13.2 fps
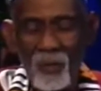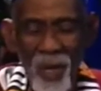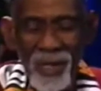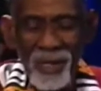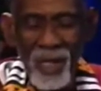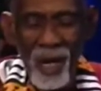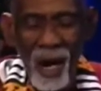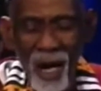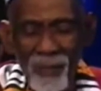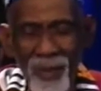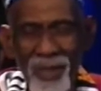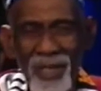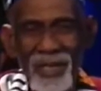When
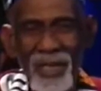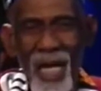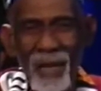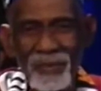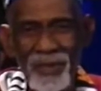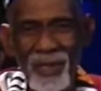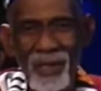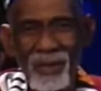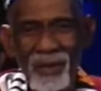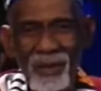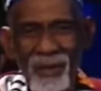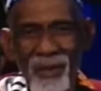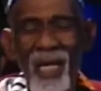carbon is absent,
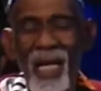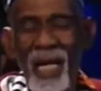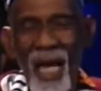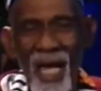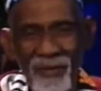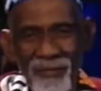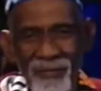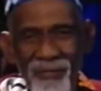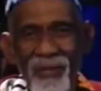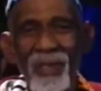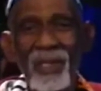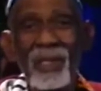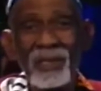life
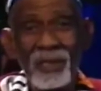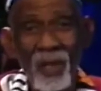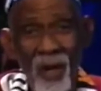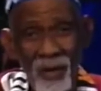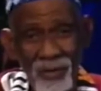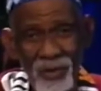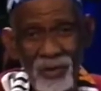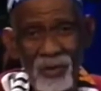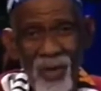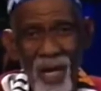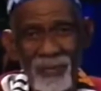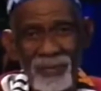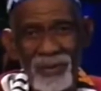is also
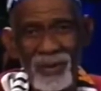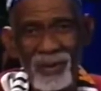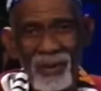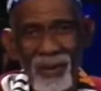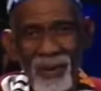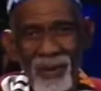absent.